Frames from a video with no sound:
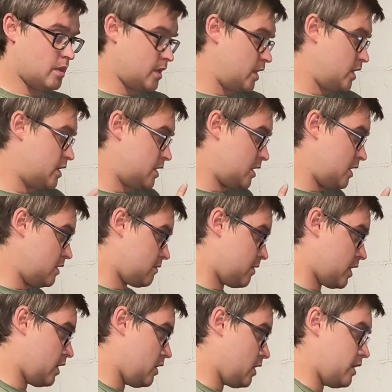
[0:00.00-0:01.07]
this is
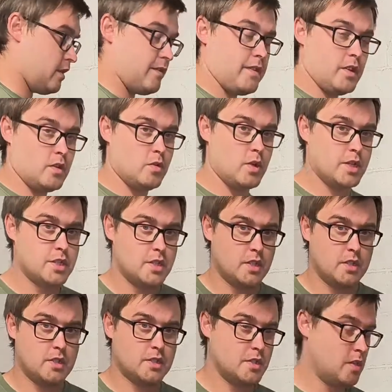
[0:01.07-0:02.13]
regarding a few
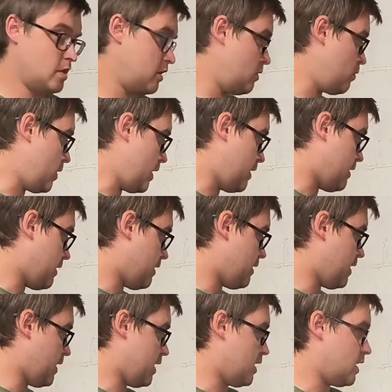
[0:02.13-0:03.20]
questions with
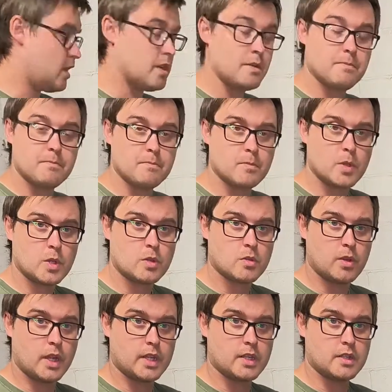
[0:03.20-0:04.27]
the
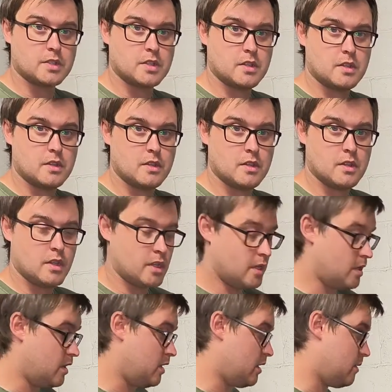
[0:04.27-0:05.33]
cranks
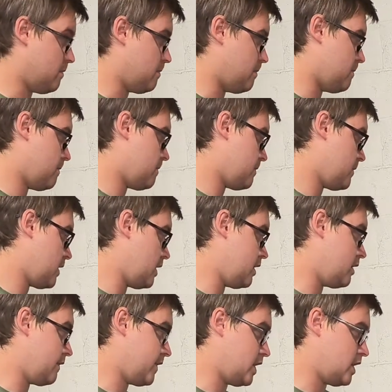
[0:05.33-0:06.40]
and
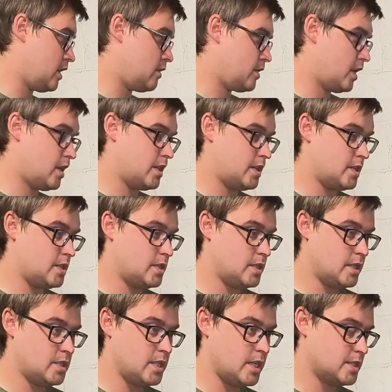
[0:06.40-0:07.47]
the video that I
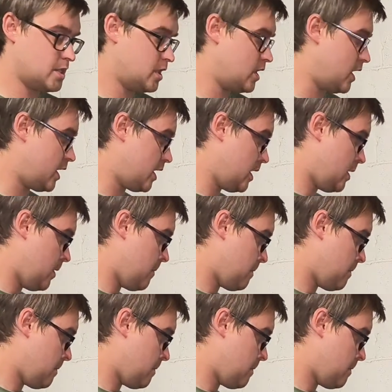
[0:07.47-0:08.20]
did yesterday.